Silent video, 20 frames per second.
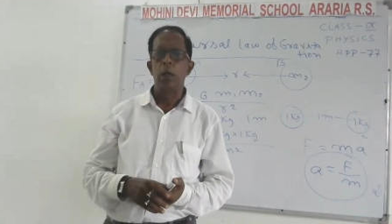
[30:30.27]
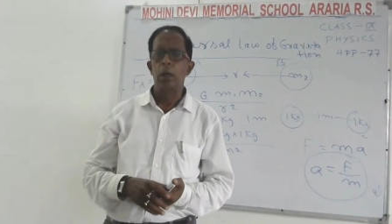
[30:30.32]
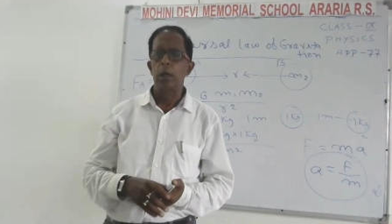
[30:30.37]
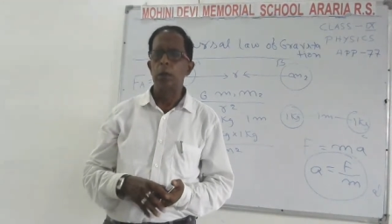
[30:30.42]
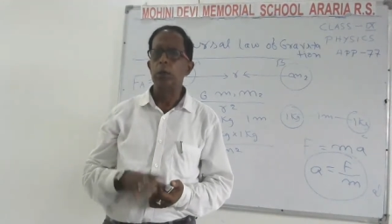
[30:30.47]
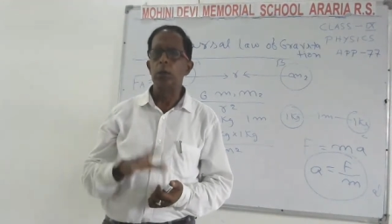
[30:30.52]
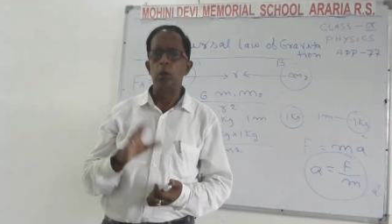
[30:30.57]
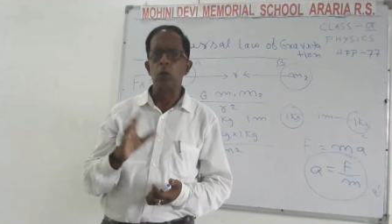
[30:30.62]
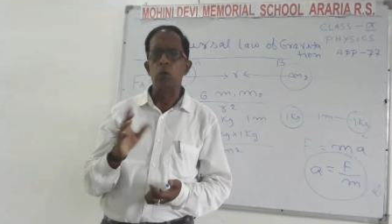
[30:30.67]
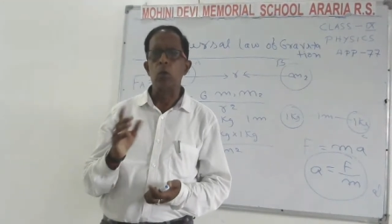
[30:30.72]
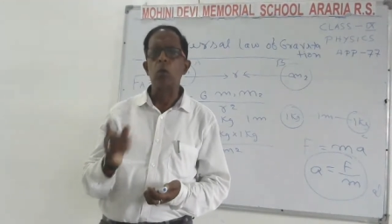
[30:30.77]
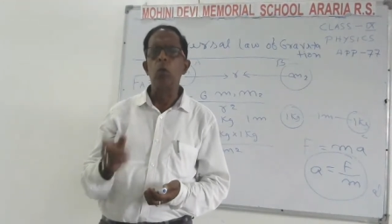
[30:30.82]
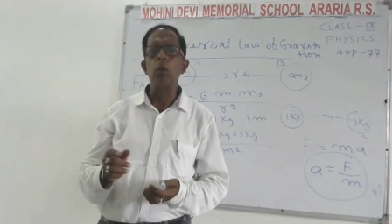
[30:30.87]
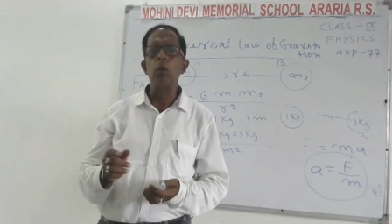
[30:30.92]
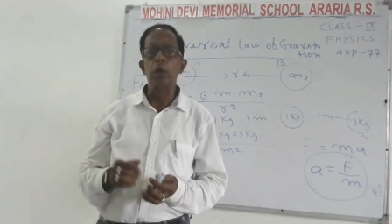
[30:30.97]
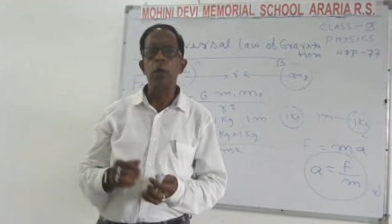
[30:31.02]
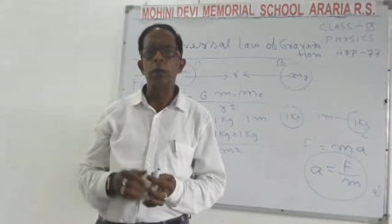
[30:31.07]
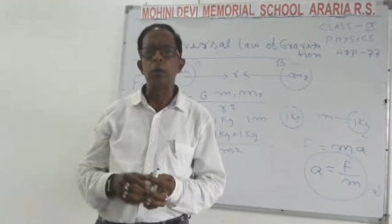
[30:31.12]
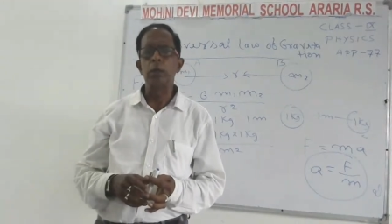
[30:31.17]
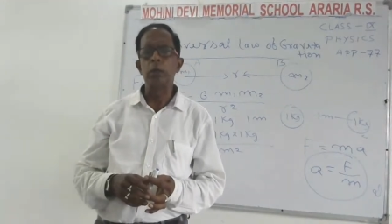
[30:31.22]
It is a
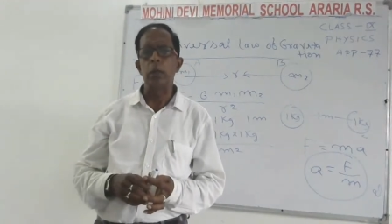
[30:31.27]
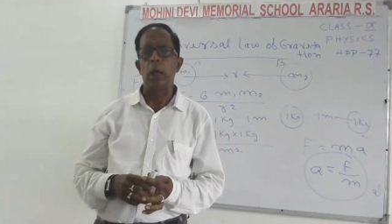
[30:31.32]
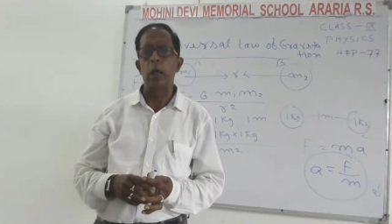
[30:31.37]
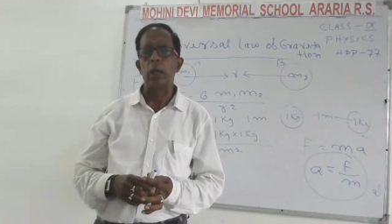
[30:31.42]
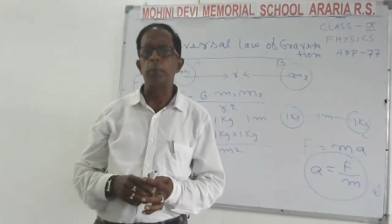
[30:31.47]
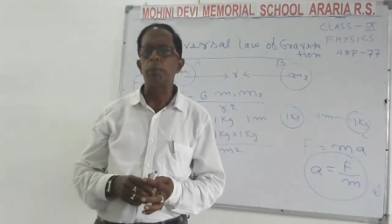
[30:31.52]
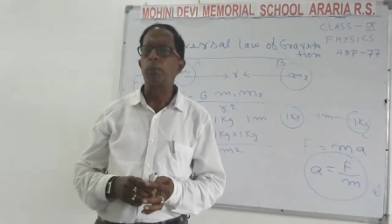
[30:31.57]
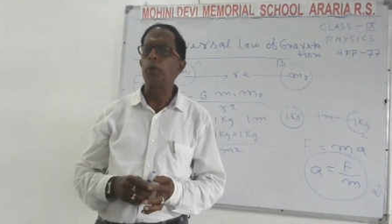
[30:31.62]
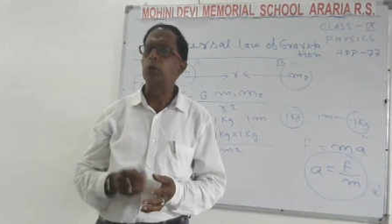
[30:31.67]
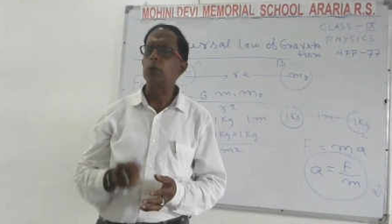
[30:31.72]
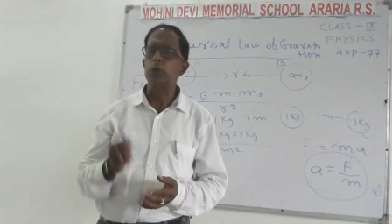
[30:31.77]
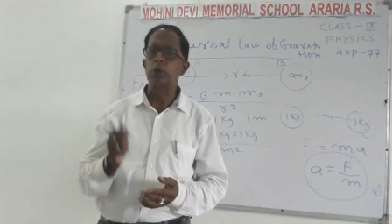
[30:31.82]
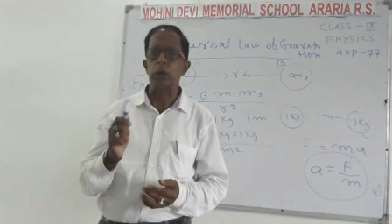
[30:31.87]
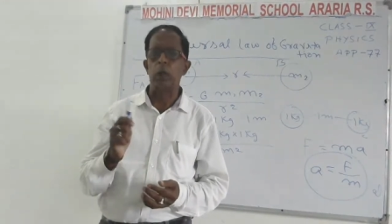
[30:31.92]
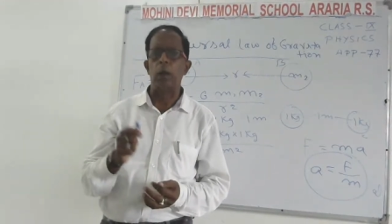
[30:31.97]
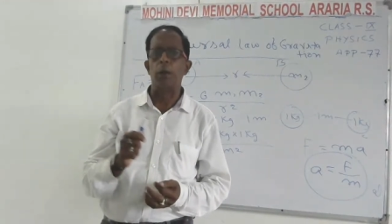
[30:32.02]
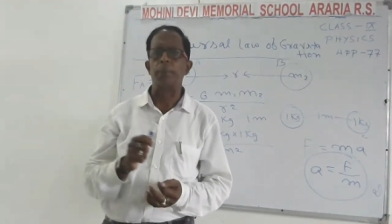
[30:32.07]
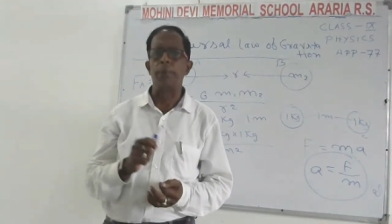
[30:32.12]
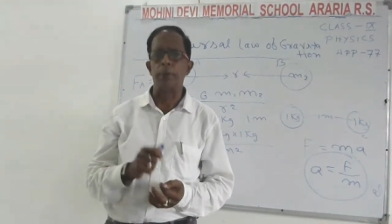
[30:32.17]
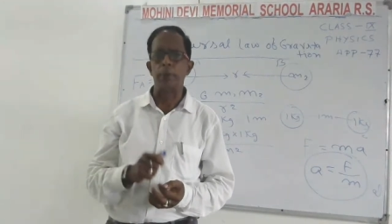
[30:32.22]
golden time for
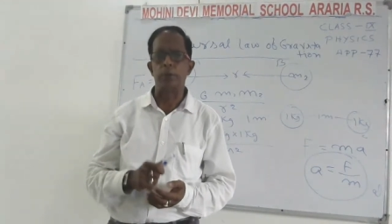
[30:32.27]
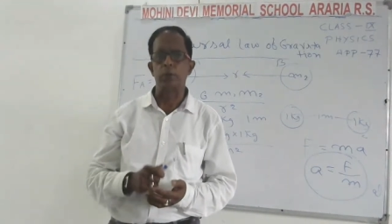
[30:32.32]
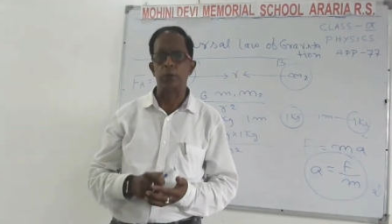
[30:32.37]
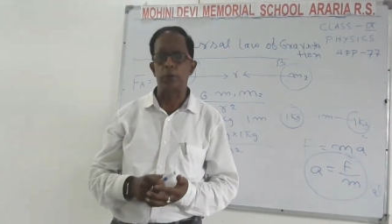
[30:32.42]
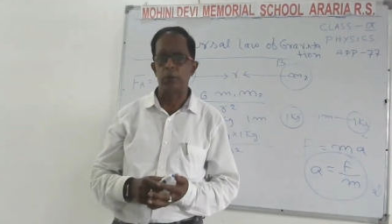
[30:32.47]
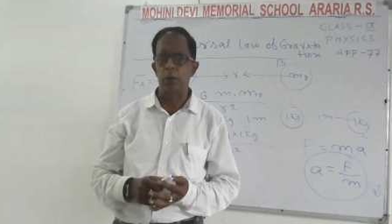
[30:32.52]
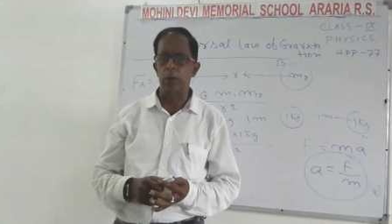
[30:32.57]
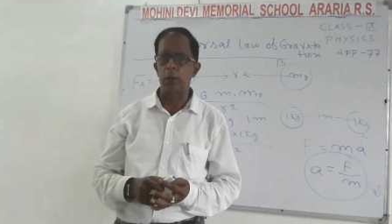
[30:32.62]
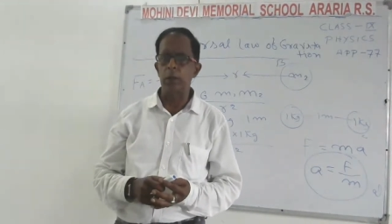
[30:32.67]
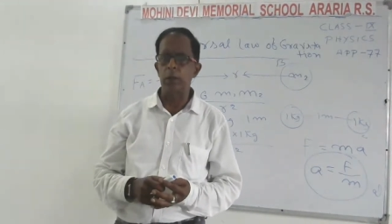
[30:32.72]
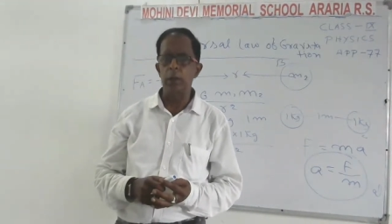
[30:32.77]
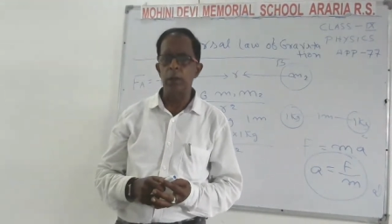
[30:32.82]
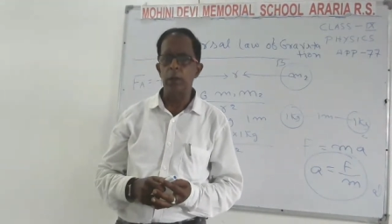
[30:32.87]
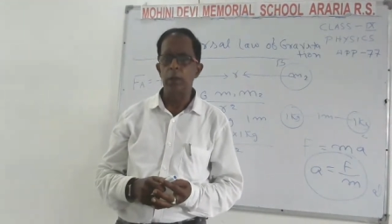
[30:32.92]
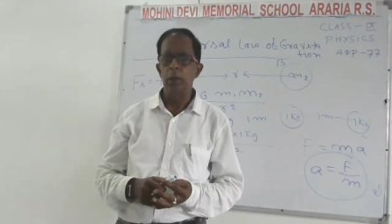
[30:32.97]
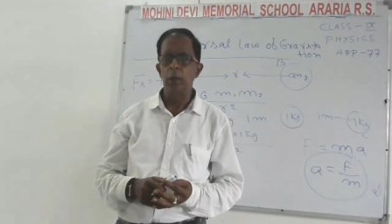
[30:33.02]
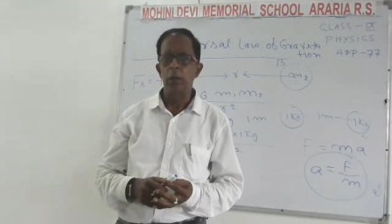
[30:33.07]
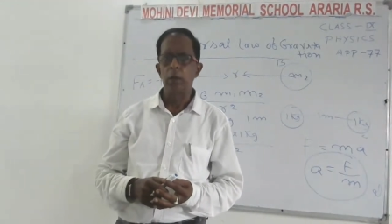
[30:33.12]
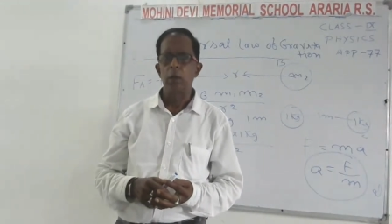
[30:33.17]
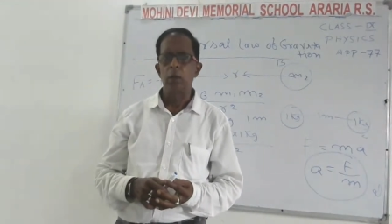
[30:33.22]

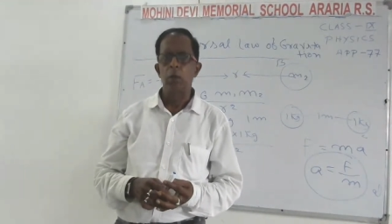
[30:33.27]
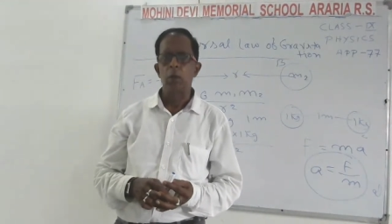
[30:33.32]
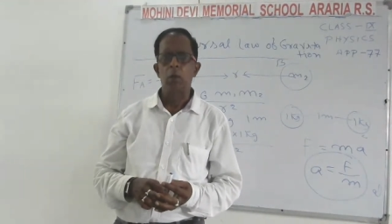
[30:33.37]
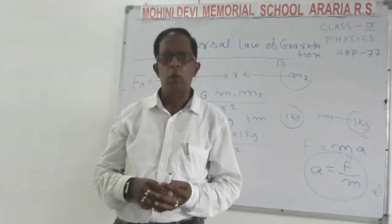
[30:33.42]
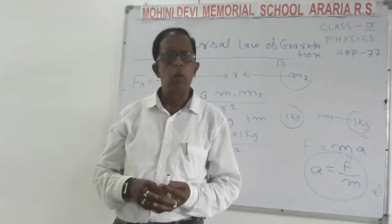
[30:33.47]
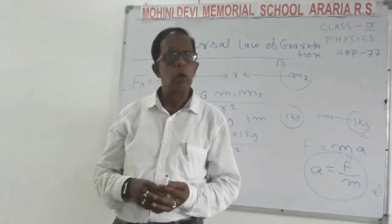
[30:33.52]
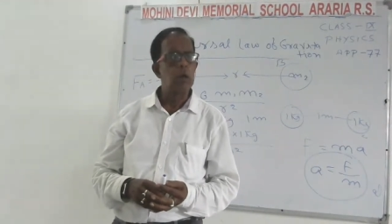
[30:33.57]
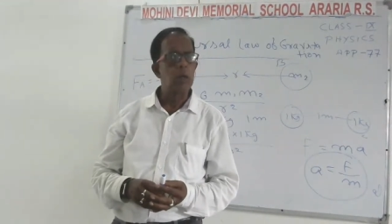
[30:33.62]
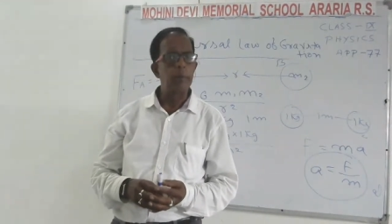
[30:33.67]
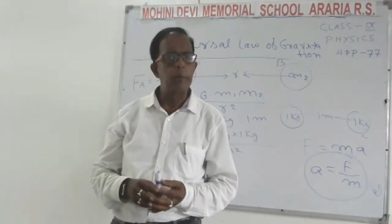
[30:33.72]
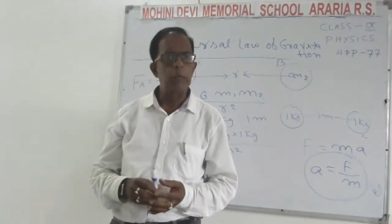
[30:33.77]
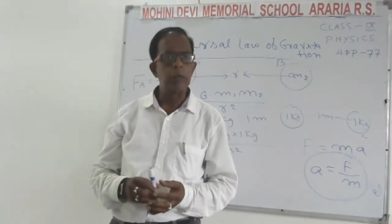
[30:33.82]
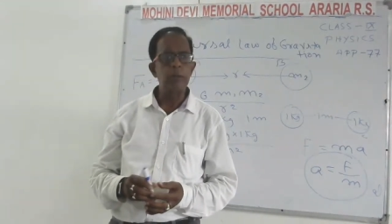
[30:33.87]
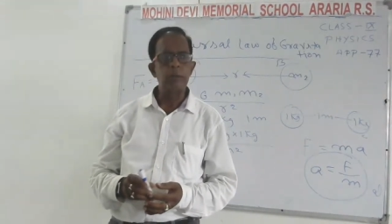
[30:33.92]
self-study. Okay, my